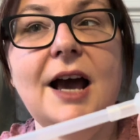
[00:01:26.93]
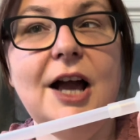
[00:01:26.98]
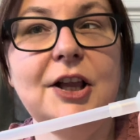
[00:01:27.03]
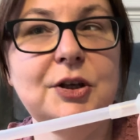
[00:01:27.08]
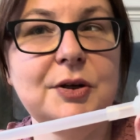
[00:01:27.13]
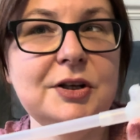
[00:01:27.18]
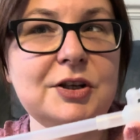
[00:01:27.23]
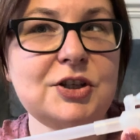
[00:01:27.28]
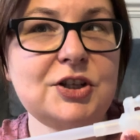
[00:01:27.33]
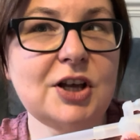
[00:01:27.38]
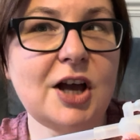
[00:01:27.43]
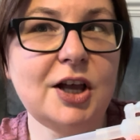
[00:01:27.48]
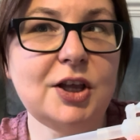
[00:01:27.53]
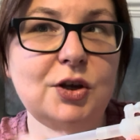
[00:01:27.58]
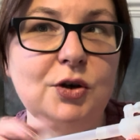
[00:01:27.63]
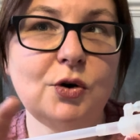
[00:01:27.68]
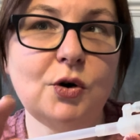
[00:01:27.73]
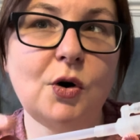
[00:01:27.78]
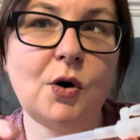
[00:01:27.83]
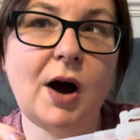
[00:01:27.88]
and you insert
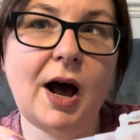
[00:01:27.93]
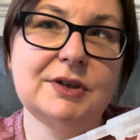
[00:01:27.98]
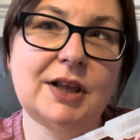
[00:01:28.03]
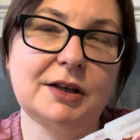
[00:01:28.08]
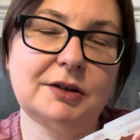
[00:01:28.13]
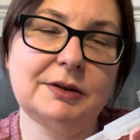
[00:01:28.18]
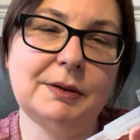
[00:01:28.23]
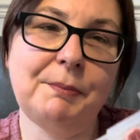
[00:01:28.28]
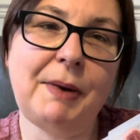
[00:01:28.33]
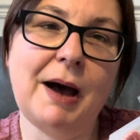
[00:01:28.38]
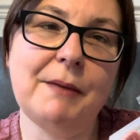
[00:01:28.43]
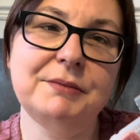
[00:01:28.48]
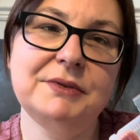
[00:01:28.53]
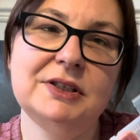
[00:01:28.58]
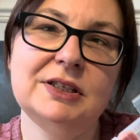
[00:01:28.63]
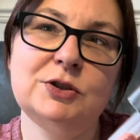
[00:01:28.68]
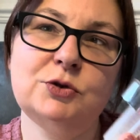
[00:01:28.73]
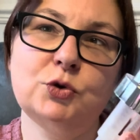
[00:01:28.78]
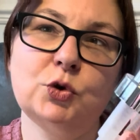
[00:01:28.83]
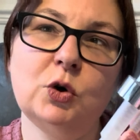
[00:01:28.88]
your, like the pump
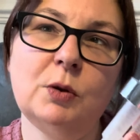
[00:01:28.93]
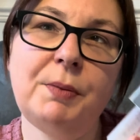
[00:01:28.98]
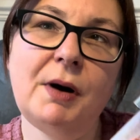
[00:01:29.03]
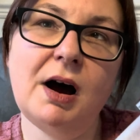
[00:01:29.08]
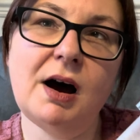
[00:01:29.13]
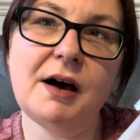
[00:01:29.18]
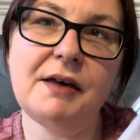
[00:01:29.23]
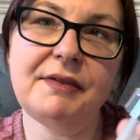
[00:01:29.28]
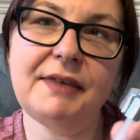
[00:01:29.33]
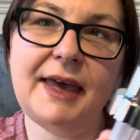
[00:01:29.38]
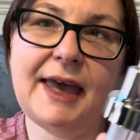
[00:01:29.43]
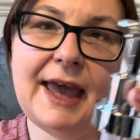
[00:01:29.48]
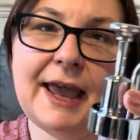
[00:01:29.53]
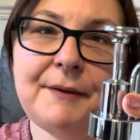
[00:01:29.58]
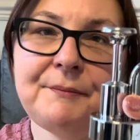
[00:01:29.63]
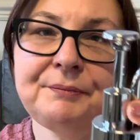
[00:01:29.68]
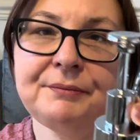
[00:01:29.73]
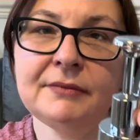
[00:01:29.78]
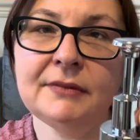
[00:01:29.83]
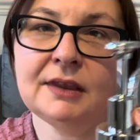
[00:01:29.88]
straw part
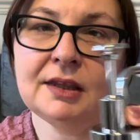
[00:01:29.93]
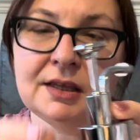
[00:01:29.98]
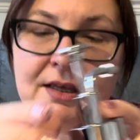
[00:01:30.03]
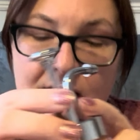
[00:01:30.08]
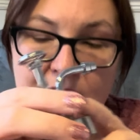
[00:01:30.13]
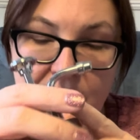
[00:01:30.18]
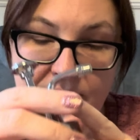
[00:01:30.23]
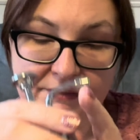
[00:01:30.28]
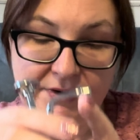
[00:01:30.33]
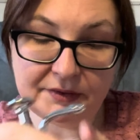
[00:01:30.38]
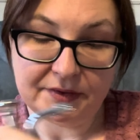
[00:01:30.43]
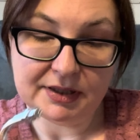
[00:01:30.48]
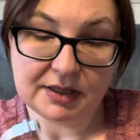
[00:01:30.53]
there. Very